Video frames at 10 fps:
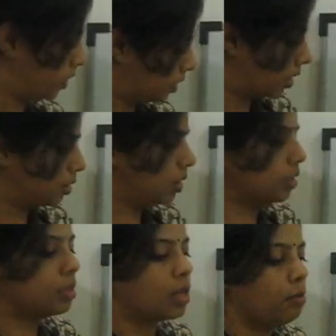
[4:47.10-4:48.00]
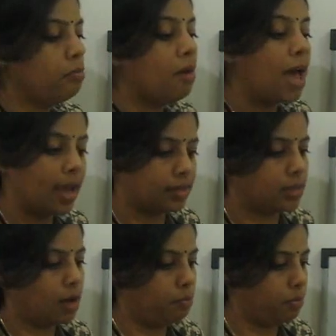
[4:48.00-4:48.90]
of discussing some
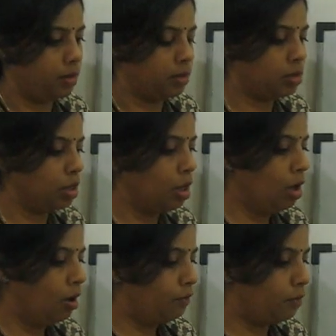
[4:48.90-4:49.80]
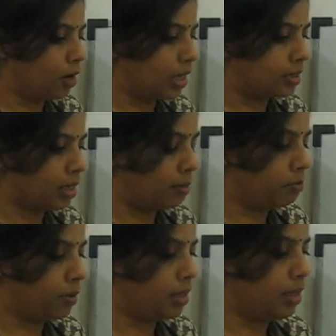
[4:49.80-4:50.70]
examples. For
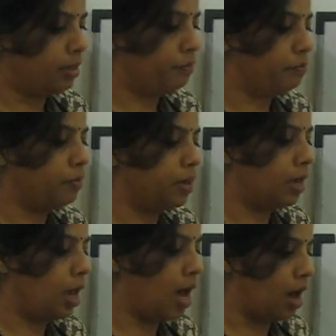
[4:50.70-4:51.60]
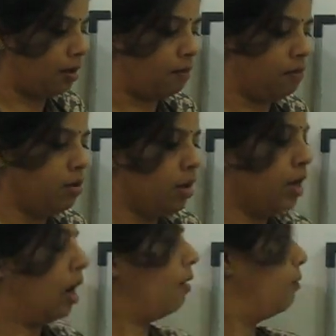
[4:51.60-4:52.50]
example, if we have
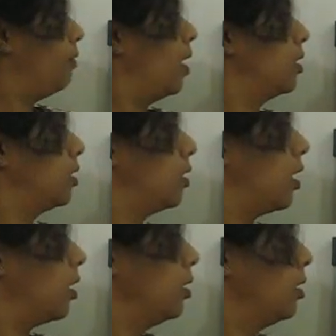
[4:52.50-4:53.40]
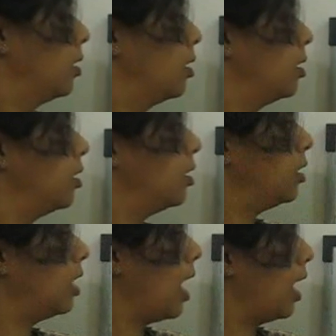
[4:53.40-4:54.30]
a function
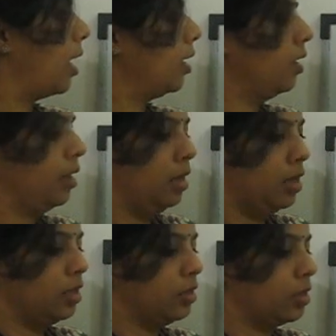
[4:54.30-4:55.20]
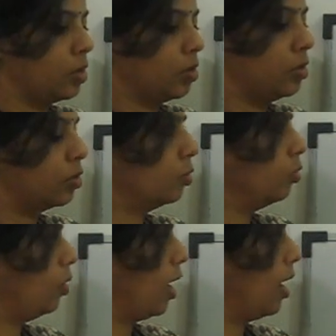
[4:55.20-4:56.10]
z is equal to